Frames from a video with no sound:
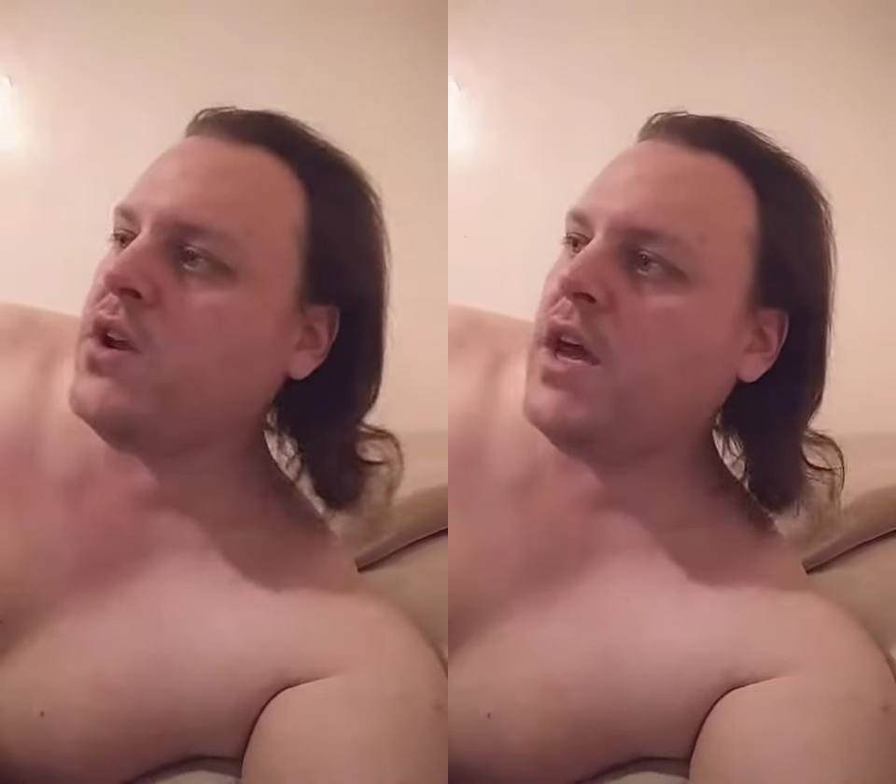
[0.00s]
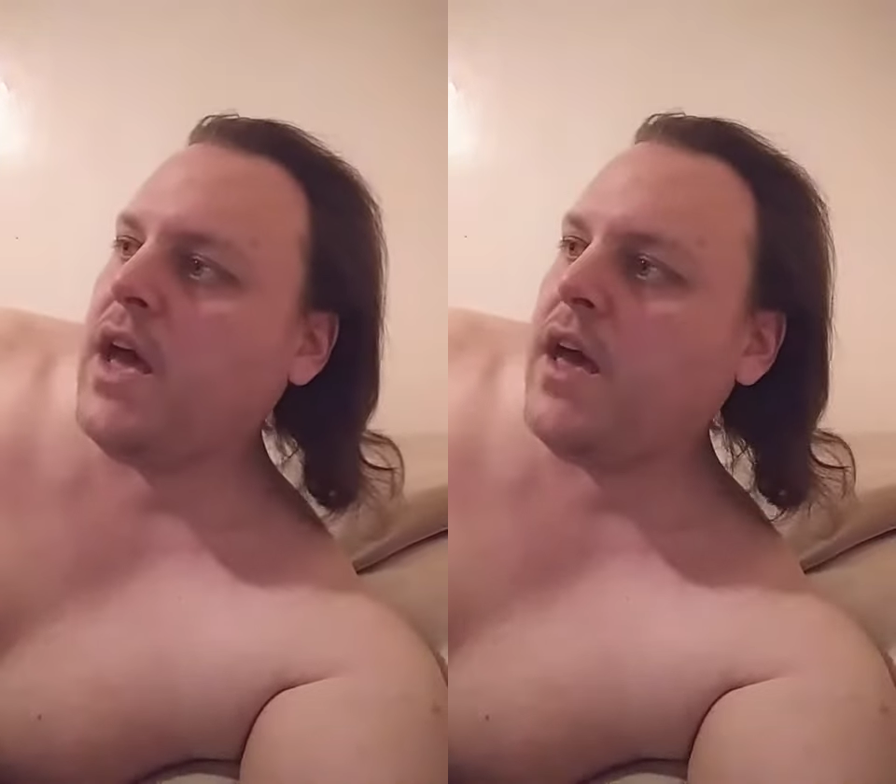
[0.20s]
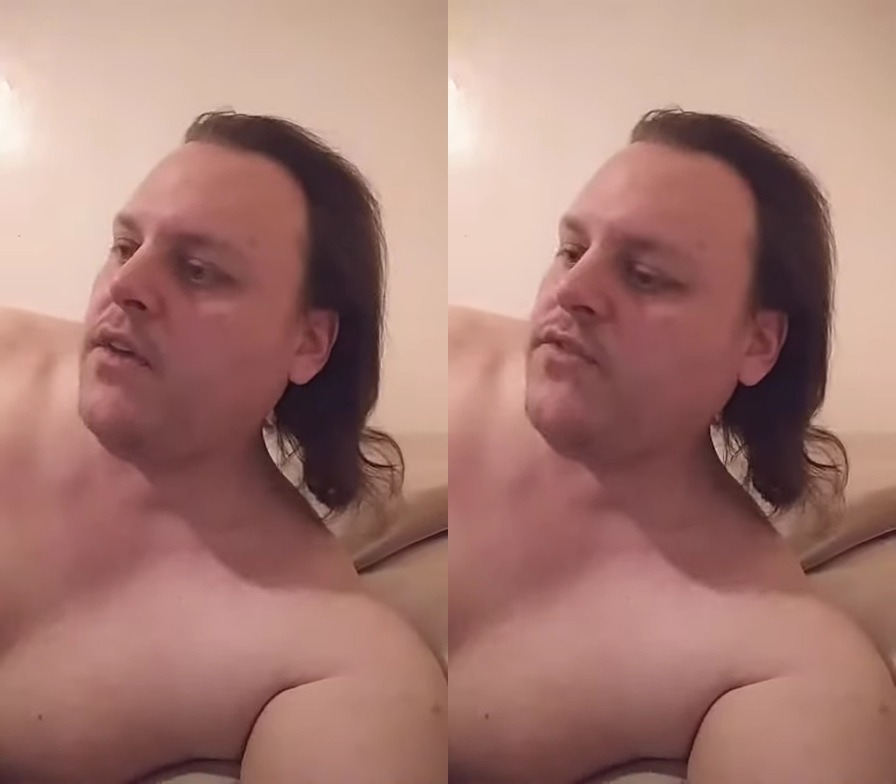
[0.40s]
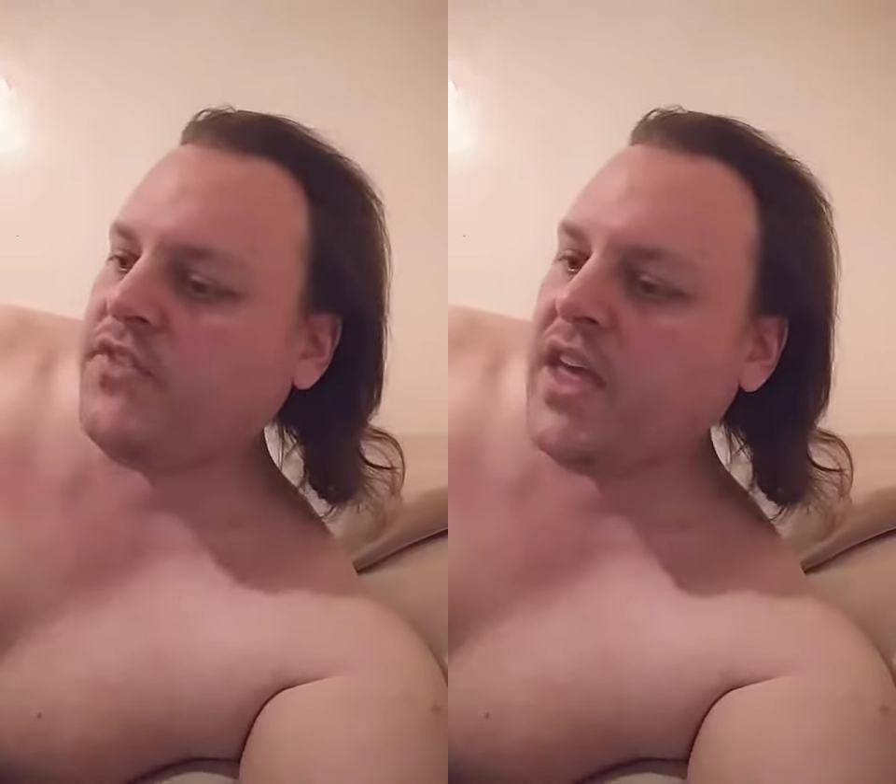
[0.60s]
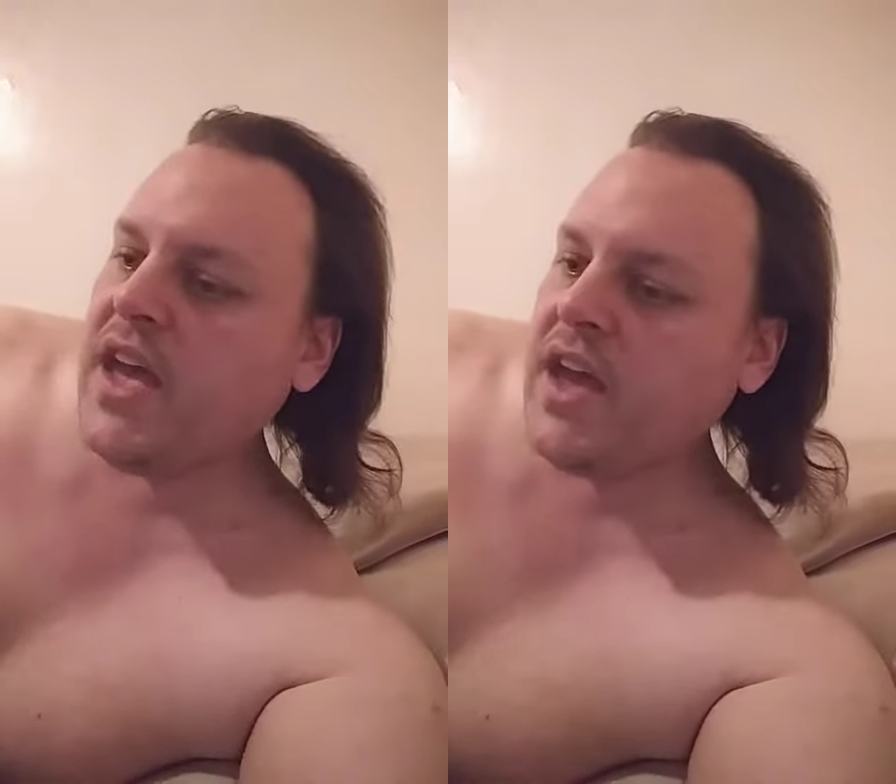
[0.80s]
as
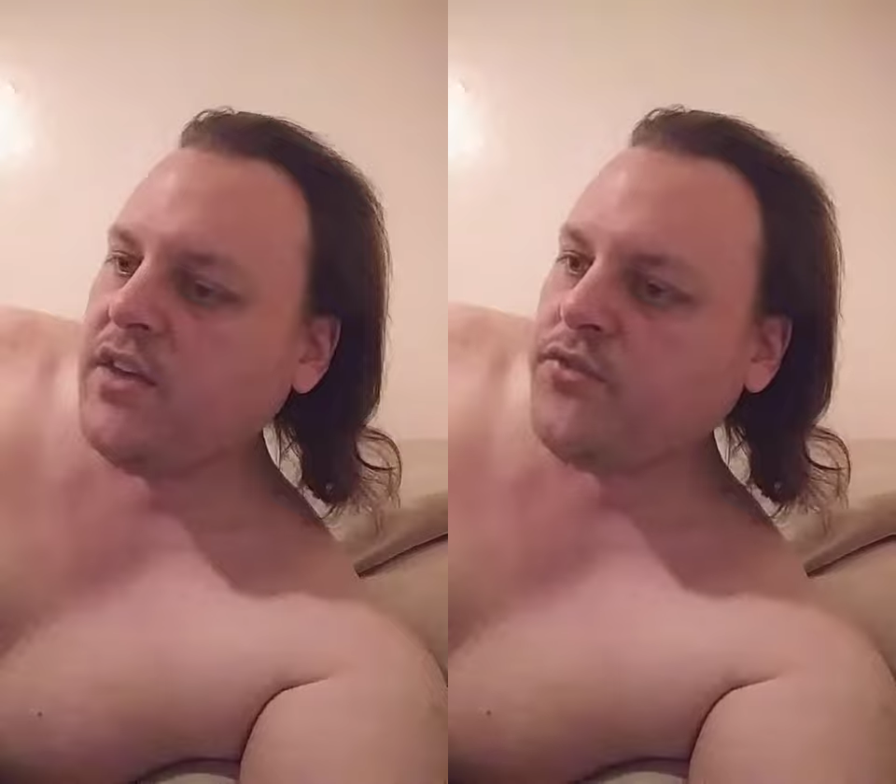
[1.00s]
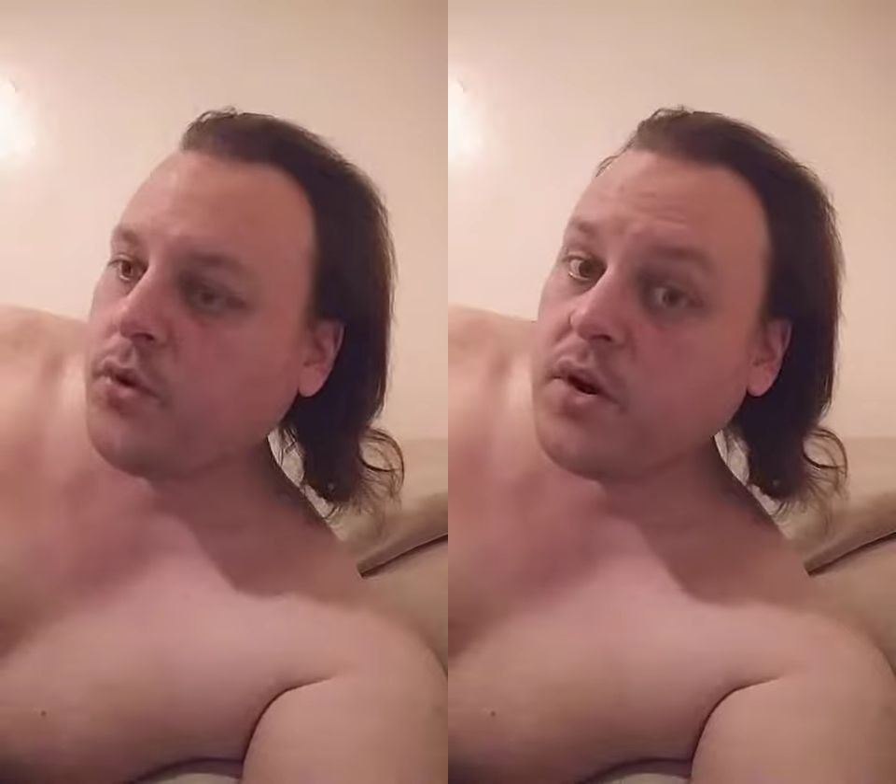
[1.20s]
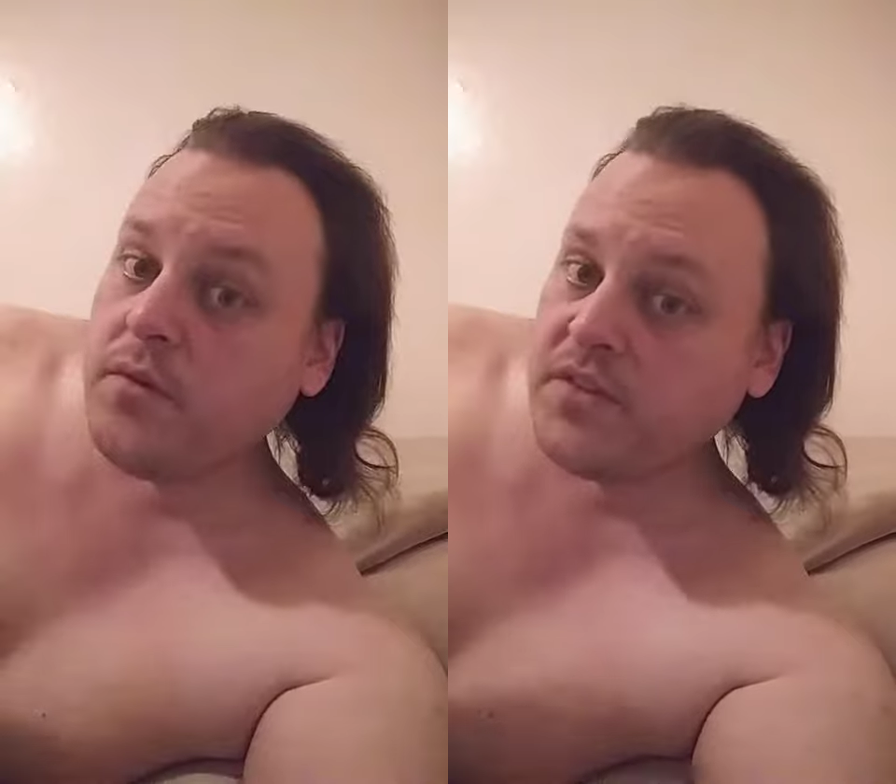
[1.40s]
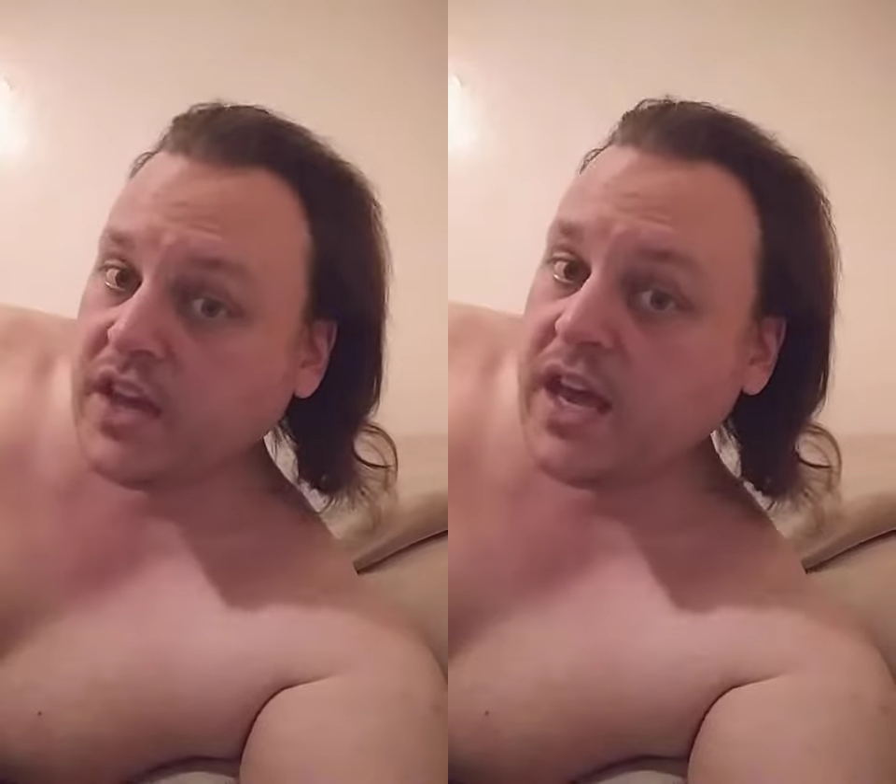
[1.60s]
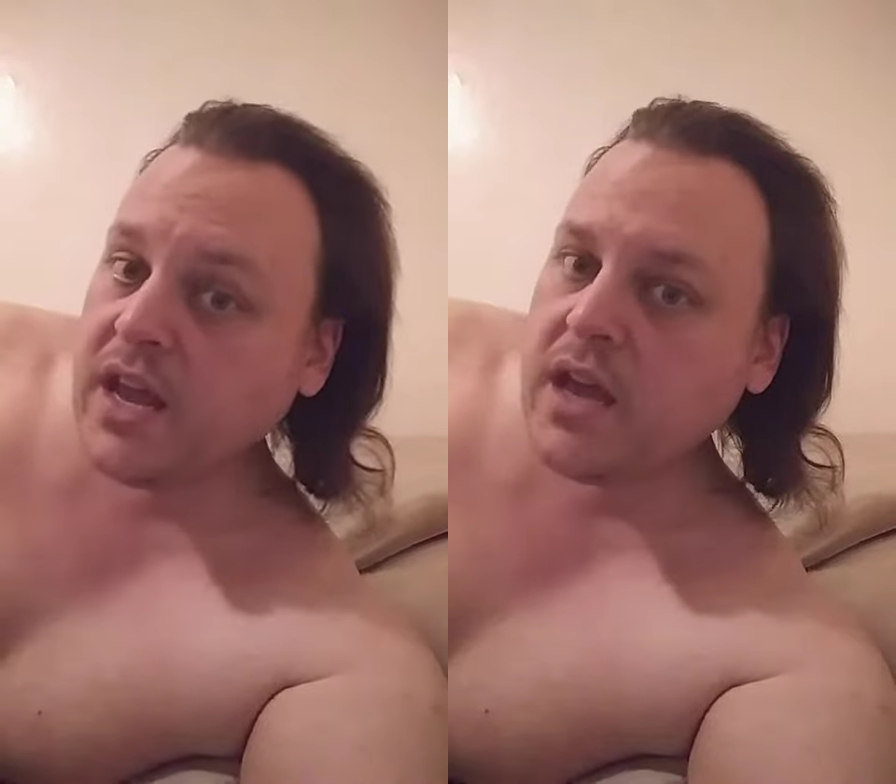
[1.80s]
they sort of
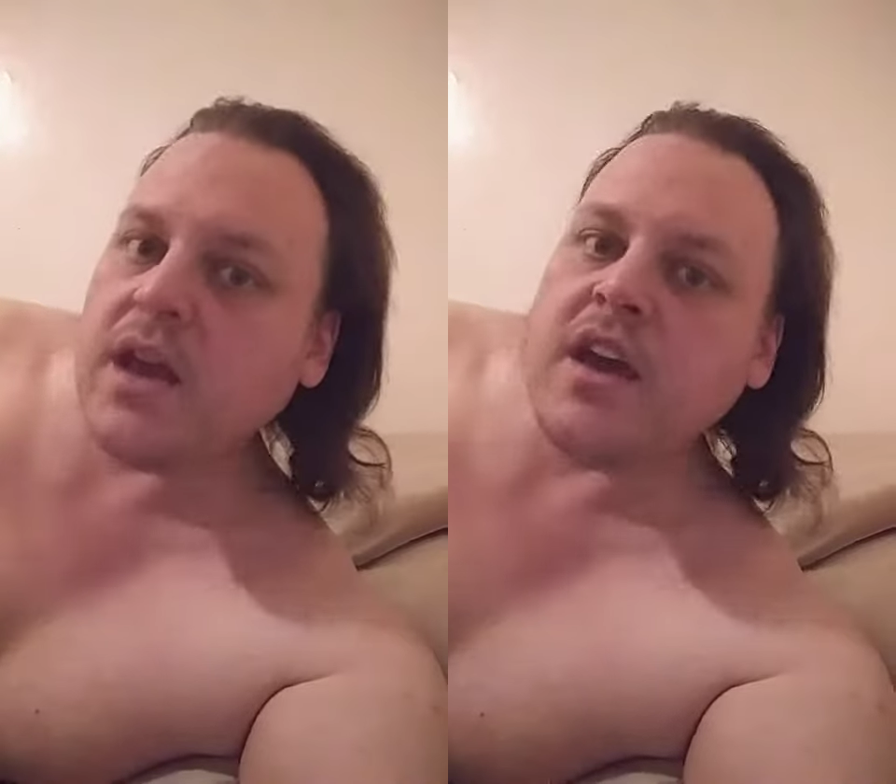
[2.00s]
get it,